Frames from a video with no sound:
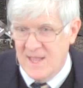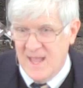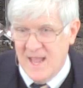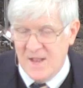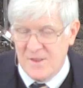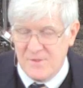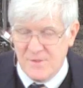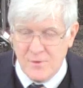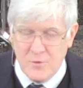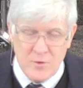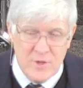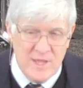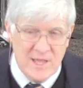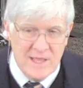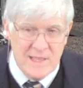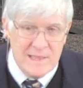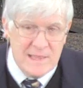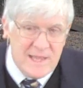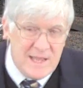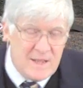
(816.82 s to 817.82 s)
And so
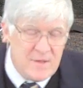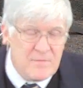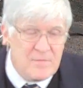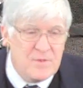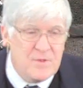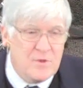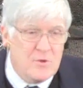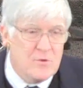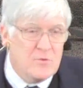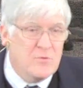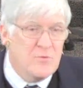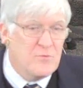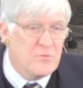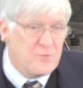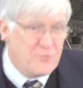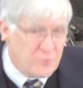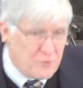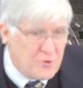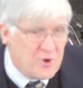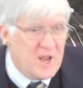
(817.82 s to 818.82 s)
he leaves you
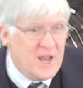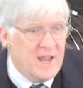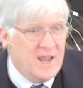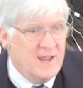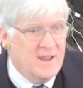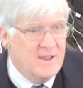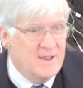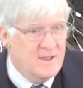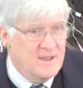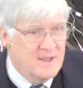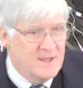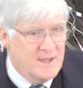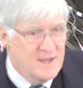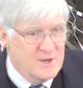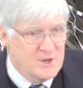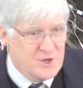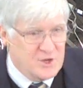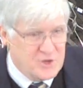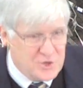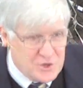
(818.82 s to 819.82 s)
free
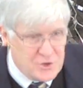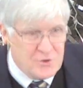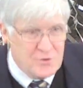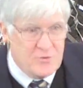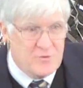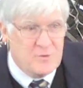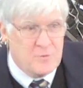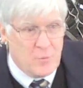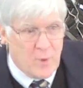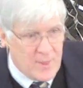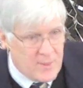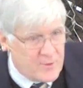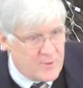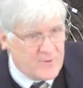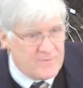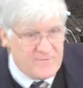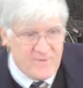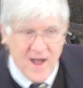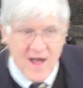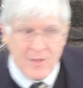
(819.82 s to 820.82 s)
to choose whether
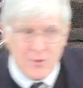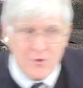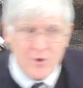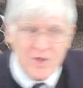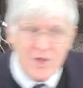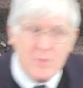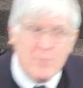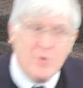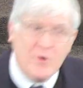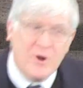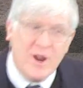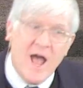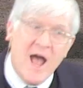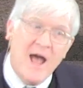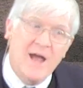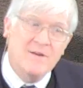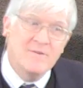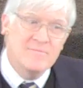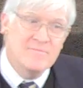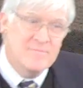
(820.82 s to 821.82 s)
to follow him or
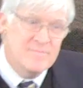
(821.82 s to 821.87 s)
not.